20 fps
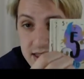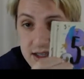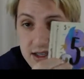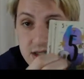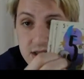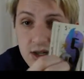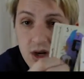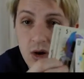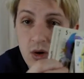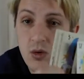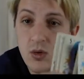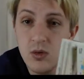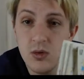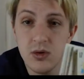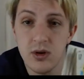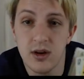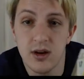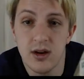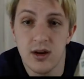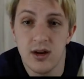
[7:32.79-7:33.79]
the
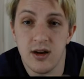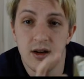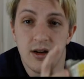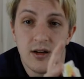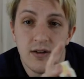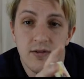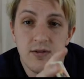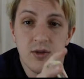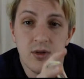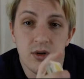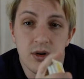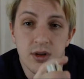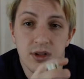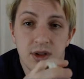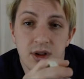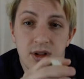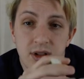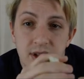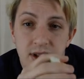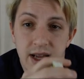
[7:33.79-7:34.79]
tone for
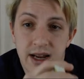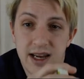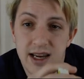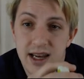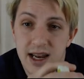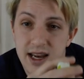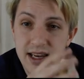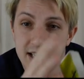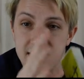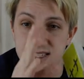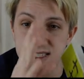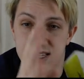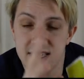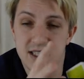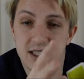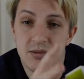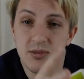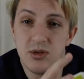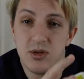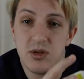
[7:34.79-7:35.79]
the light and
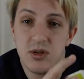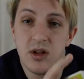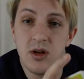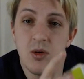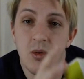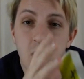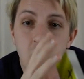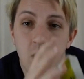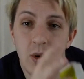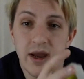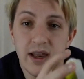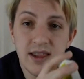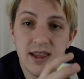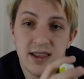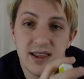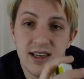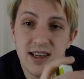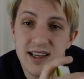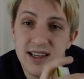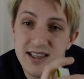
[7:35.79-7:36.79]
accessible weight
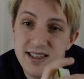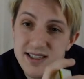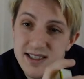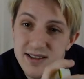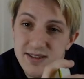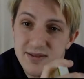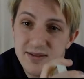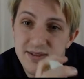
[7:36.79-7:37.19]
that it is.